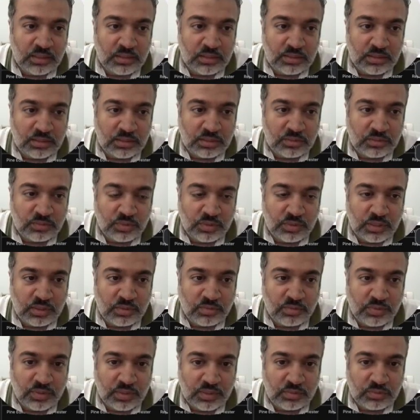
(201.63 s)

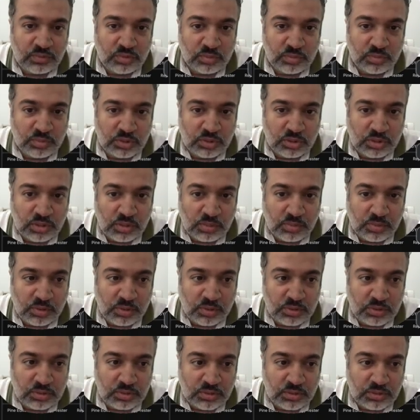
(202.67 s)
6485 should be stop
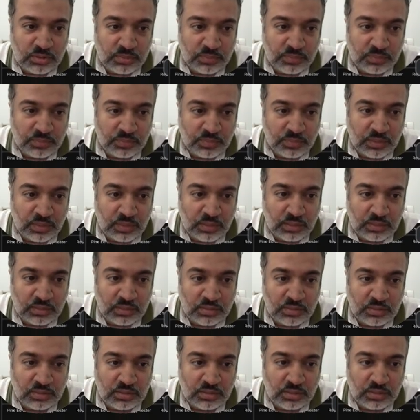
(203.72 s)
loss, and
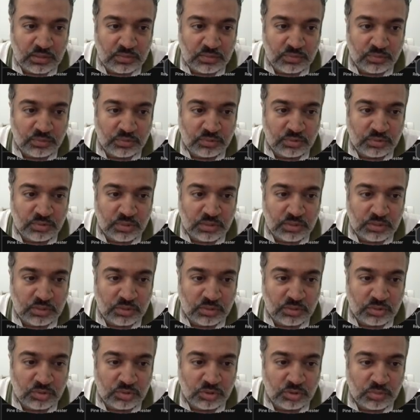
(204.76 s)

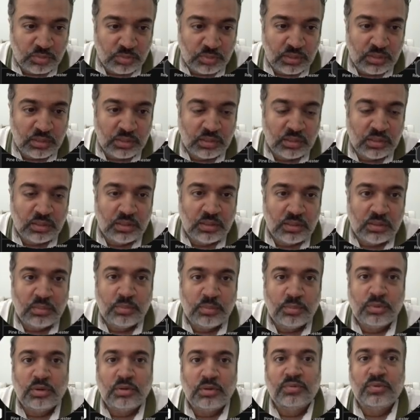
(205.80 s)
6430 should be
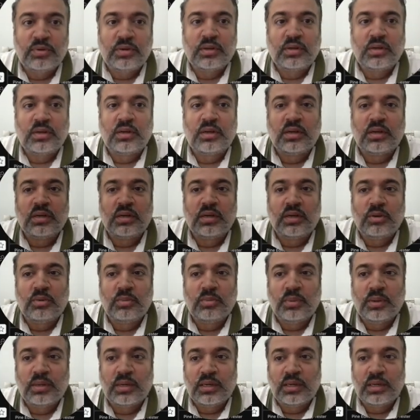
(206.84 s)
profit target. Now
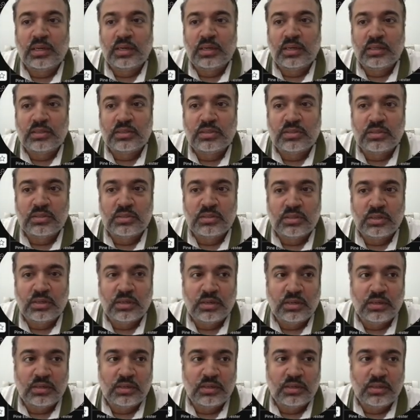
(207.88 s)
my intentions
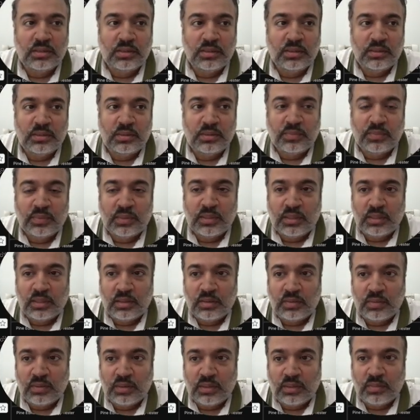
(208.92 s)
are,
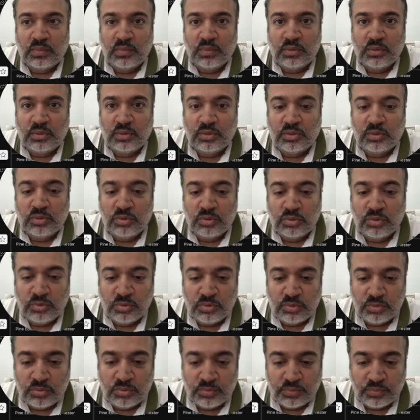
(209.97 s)
wherever you
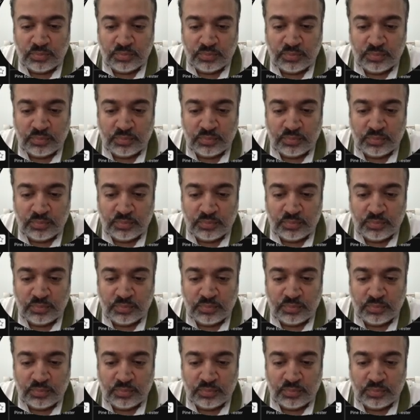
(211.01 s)
do,